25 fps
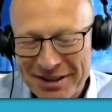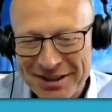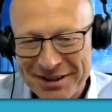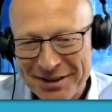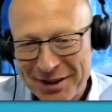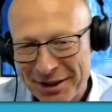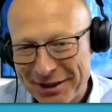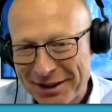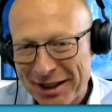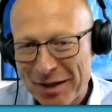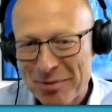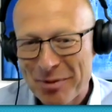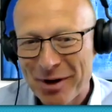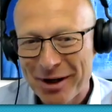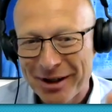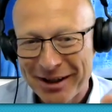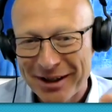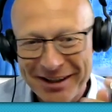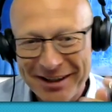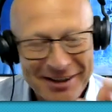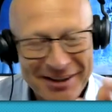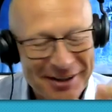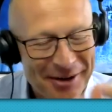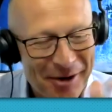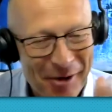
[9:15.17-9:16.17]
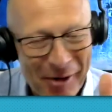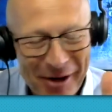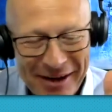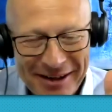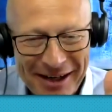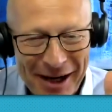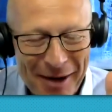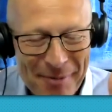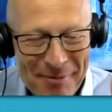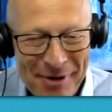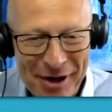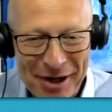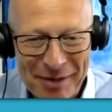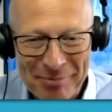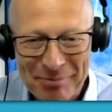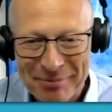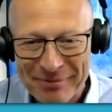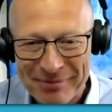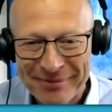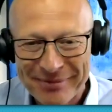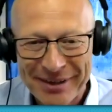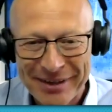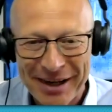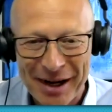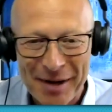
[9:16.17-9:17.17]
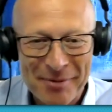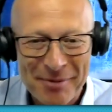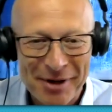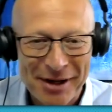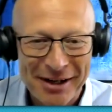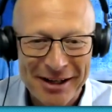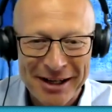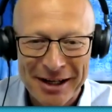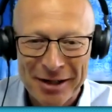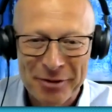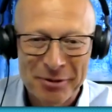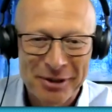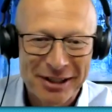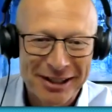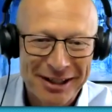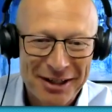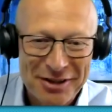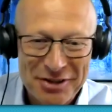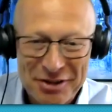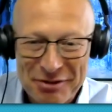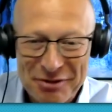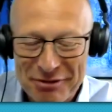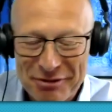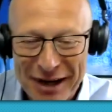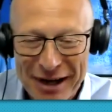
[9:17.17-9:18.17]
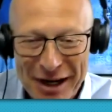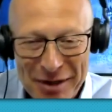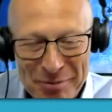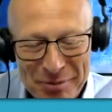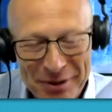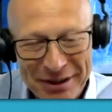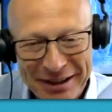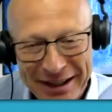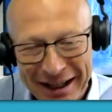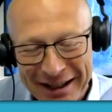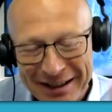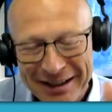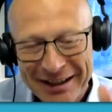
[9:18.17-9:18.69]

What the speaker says: is not Denmark." And you know, I'm not a Hillary Clinton fan, but